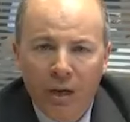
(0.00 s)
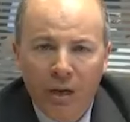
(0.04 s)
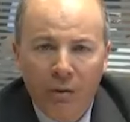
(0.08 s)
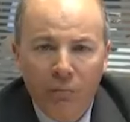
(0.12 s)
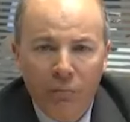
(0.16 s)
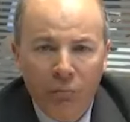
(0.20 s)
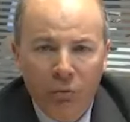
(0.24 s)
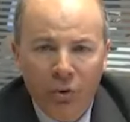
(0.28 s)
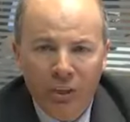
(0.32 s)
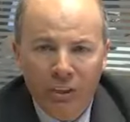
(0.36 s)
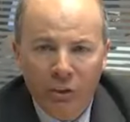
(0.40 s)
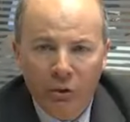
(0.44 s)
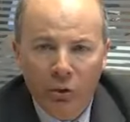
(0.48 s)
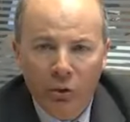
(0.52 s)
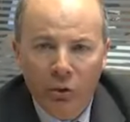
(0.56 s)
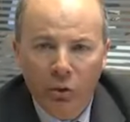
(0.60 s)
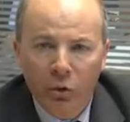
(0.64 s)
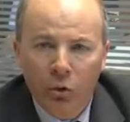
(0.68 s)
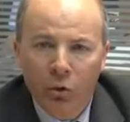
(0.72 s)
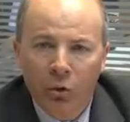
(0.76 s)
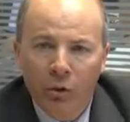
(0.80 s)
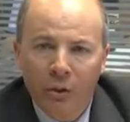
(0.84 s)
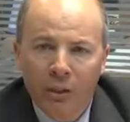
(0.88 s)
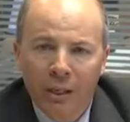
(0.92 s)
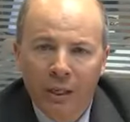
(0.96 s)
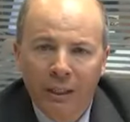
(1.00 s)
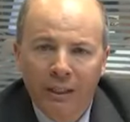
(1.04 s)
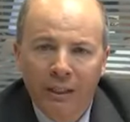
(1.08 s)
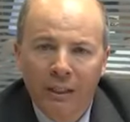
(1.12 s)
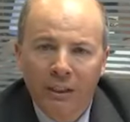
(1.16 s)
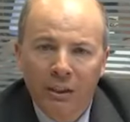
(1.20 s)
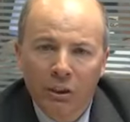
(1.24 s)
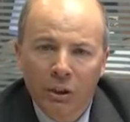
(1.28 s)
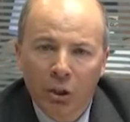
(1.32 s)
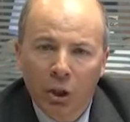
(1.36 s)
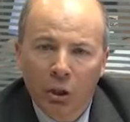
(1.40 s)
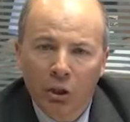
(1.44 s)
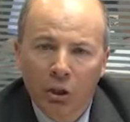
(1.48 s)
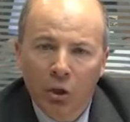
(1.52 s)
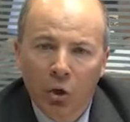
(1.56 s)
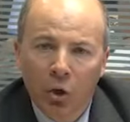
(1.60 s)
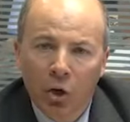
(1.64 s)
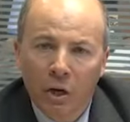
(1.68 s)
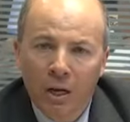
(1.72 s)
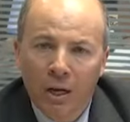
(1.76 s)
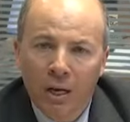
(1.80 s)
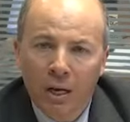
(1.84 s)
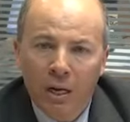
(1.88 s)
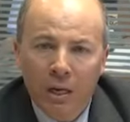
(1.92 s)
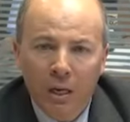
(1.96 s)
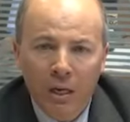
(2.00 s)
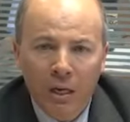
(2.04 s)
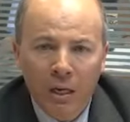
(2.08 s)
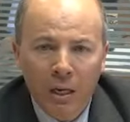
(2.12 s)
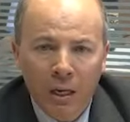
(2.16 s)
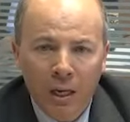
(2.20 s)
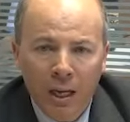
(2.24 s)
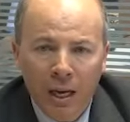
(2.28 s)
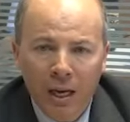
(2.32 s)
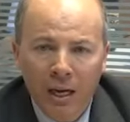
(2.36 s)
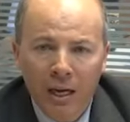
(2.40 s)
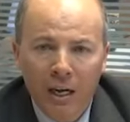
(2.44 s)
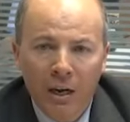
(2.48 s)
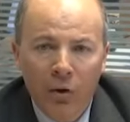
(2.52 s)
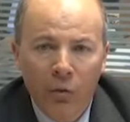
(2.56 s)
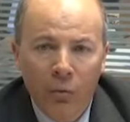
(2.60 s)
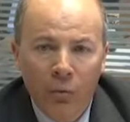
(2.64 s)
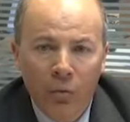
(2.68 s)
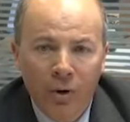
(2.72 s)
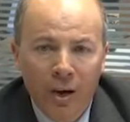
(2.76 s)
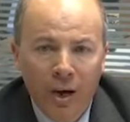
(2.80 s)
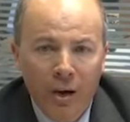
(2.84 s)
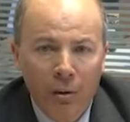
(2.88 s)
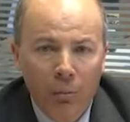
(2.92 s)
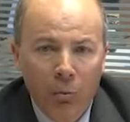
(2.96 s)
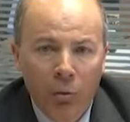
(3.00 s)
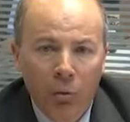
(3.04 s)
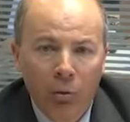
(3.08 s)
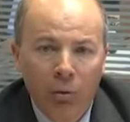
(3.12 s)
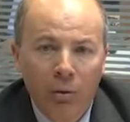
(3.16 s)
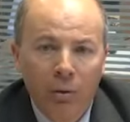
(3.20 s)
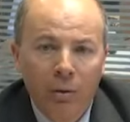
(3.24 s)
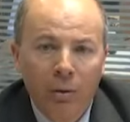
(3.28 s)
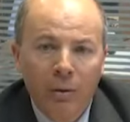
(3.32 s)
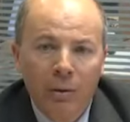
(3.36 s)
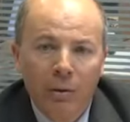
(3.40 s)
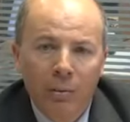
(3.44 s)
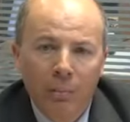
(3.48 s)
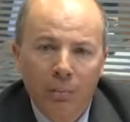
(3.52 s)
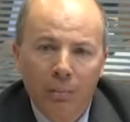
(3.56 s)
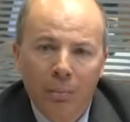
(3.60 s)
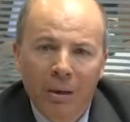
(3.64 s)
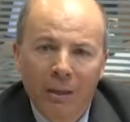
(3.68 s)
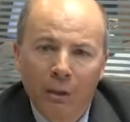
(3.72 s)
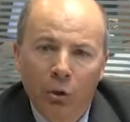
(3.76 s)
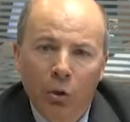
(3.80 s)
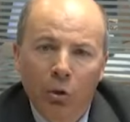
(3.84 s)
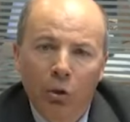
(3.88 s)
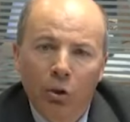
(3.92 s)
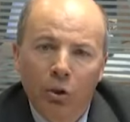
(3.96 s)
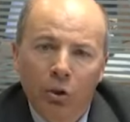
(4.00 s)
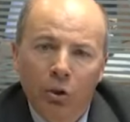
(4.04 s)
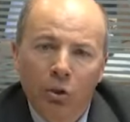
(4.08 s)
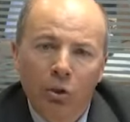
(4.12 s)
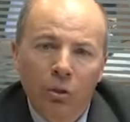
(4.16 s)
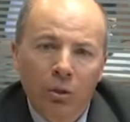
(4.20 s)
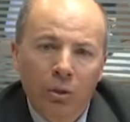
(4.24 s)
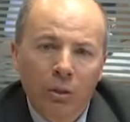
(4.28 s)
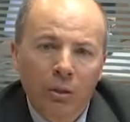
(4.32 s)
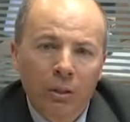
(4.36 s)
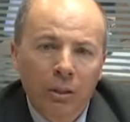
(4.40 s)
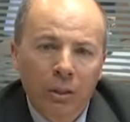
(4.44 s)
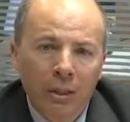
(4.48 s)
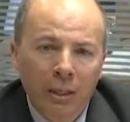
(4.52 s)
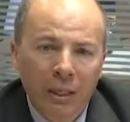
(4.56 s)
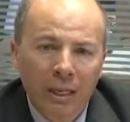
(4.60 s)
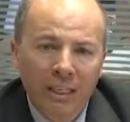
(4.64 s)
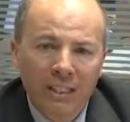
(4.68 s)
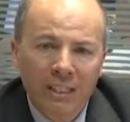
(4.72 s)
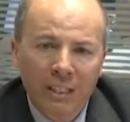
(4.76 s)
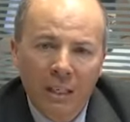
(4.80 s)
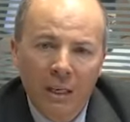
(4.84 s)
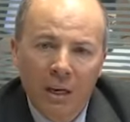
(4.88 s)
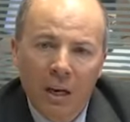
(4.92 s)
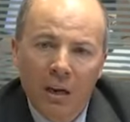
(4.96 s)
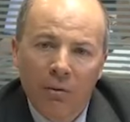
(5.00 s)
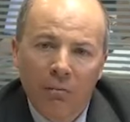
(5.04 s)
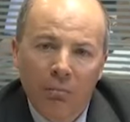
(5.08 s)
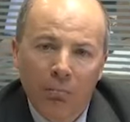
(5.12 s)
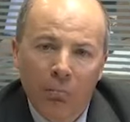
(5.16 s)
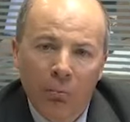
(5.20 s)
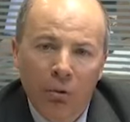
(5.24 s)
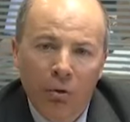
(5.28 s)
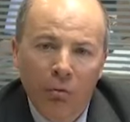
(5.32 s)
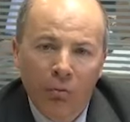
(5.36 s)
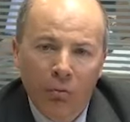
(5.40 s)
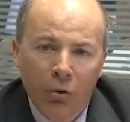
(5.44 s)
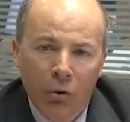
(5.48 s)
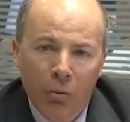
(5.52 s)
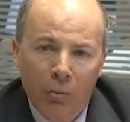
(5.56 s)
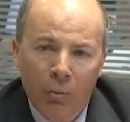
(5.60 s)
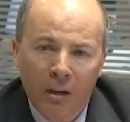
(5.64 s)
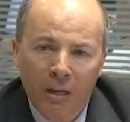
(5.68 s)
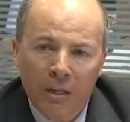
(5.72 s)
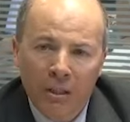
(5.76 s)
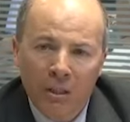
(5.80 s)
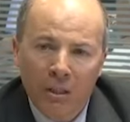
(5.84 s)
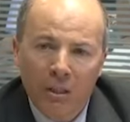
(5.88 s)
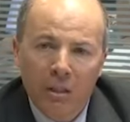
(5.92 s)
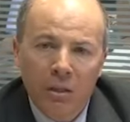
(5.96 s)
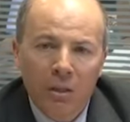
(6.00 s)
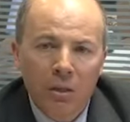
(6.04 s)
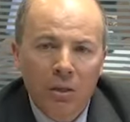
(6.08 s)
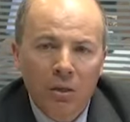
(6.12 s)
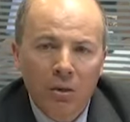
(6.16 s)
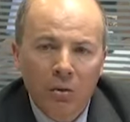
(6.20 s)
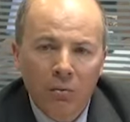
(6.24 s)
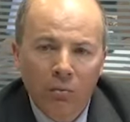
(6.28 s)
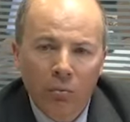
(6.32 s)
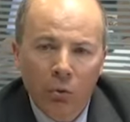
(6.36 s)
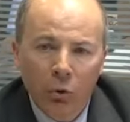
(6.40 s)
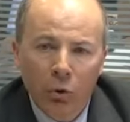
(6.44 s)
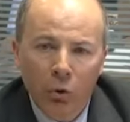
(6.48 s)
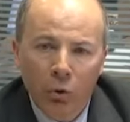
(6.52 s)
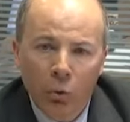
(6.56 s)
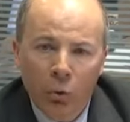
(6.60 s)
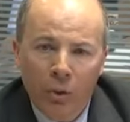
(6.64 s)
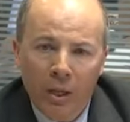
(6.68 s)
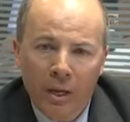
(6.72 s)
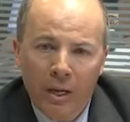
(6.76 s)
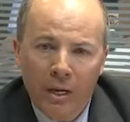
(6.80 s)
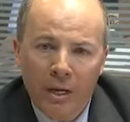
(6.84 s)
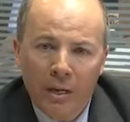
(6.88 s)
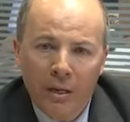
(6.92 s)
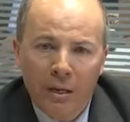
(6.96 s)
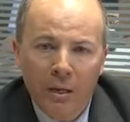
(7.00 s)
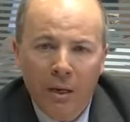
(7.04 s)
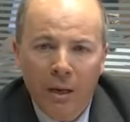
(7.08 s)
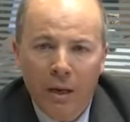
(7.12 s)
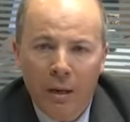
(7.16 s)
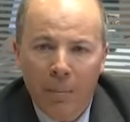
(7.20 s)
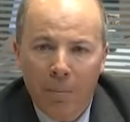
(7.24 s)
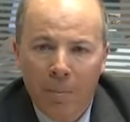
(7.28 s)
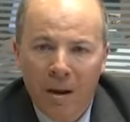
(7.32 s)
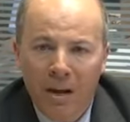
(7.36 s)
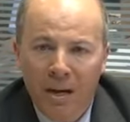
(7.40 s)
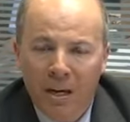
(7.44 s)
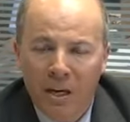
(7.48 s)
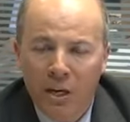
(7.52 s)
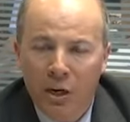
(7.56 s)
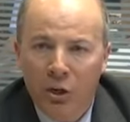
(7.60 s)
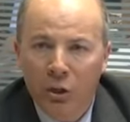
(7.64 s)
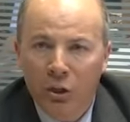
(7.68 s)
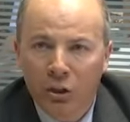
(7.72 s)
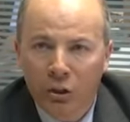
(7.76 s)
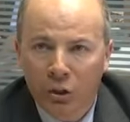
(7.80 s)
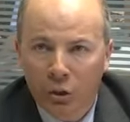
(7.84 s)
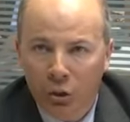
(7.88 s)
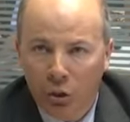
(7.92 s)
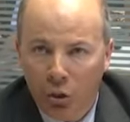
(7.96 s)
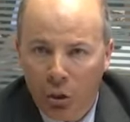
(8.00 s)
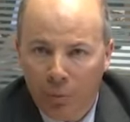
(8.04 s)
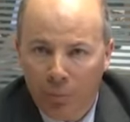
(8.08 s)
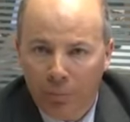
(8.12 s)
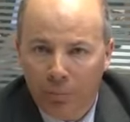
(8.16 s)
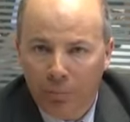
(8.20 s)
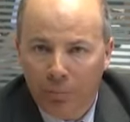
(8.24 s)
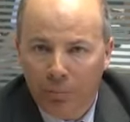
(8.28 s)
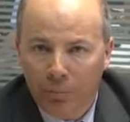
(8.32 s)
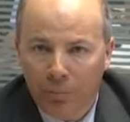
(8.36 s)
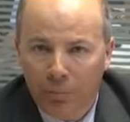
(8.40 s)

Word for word: an infrastructure that is not only highly reliable, but also has enough performance for today and many years to come.